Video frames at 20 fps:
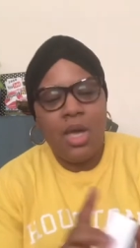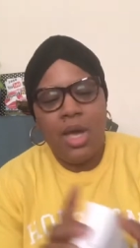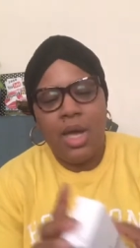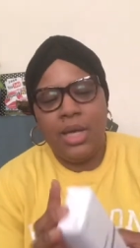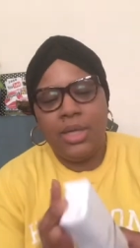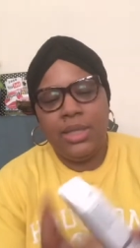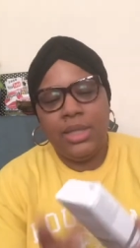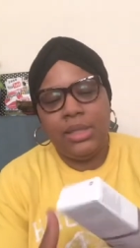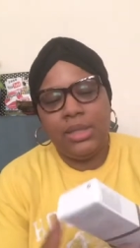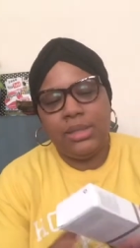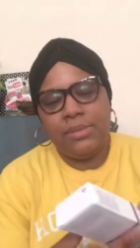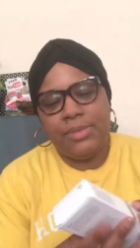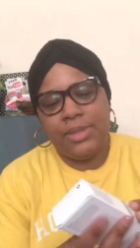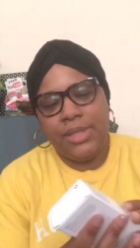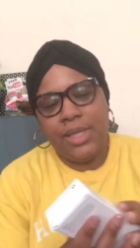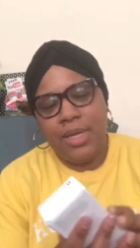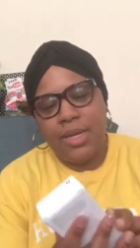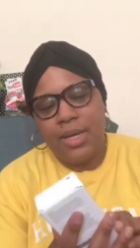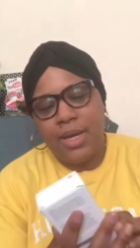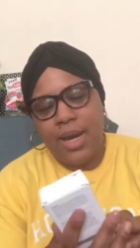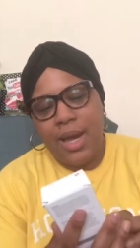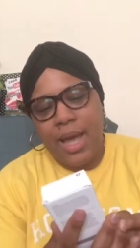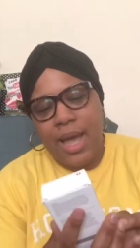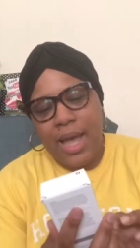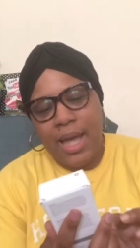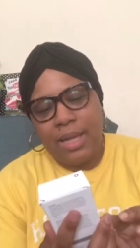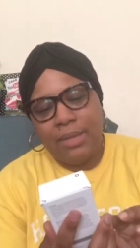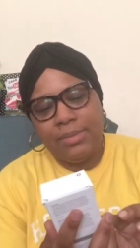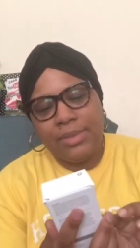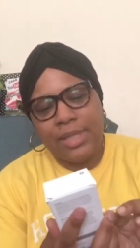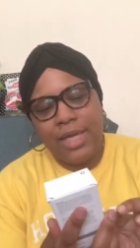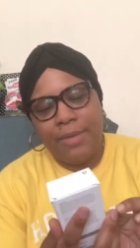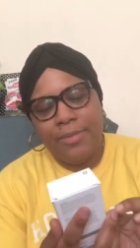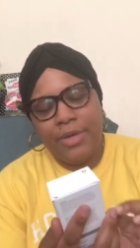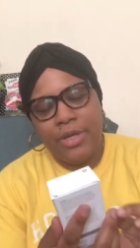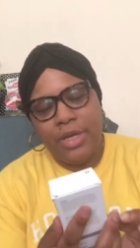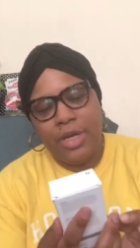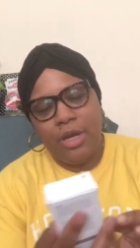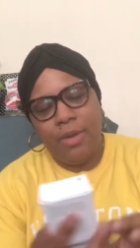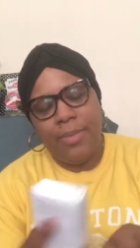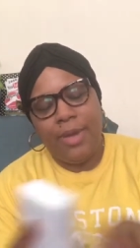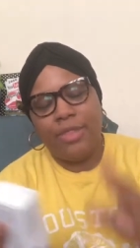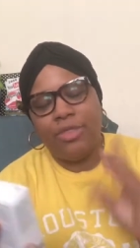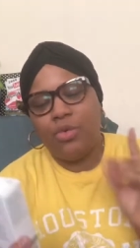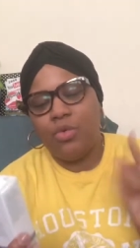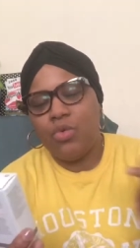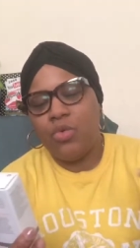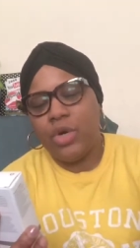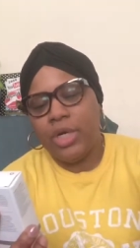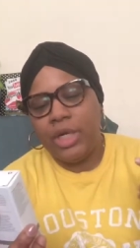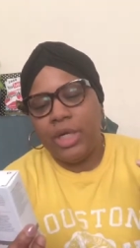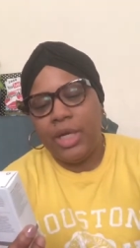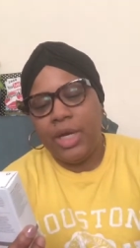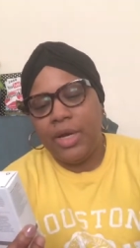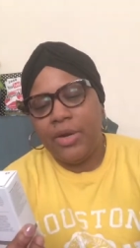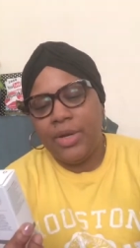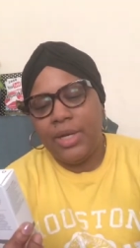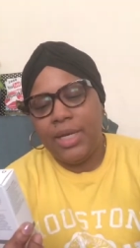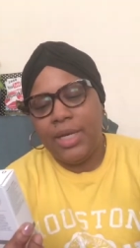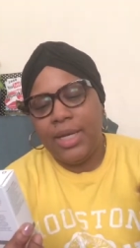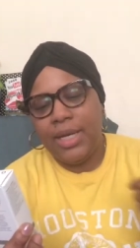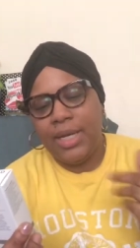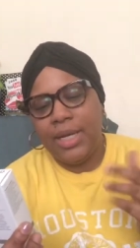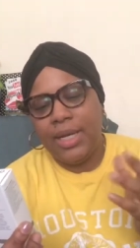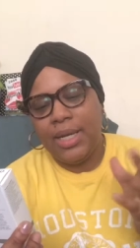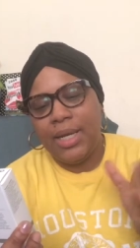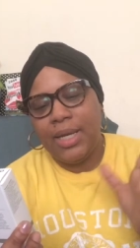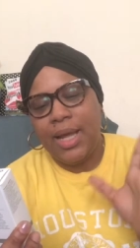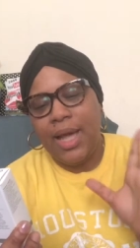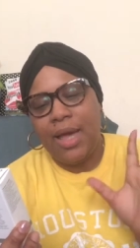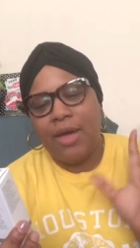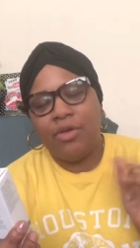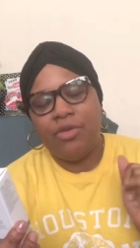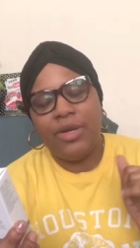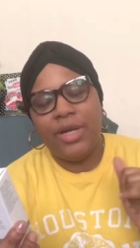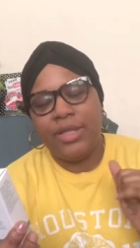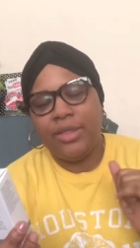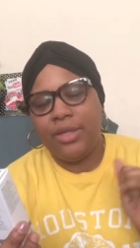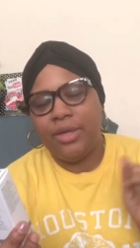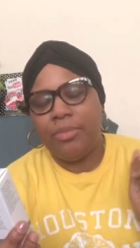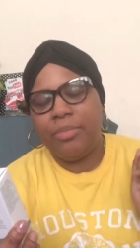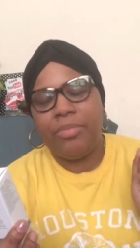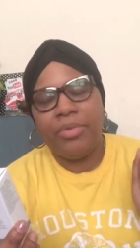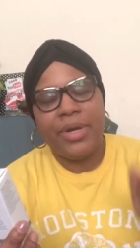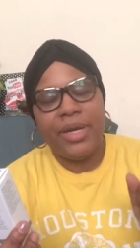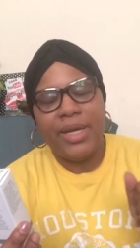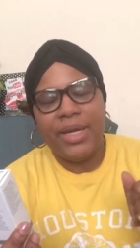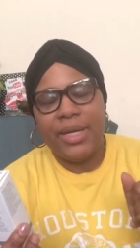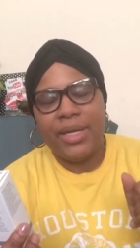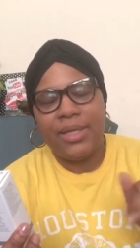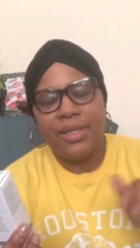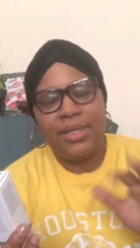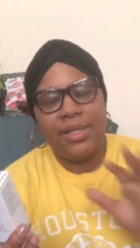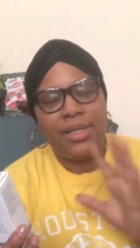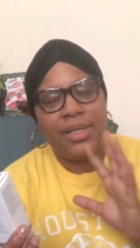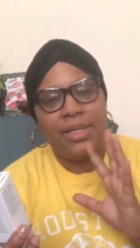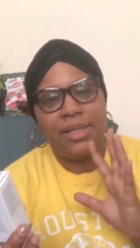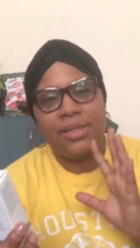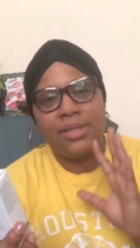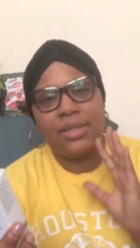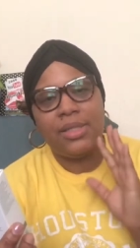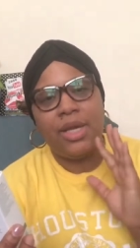Need some skincare items. I've been hearing about The Ordinary and how great their brand is,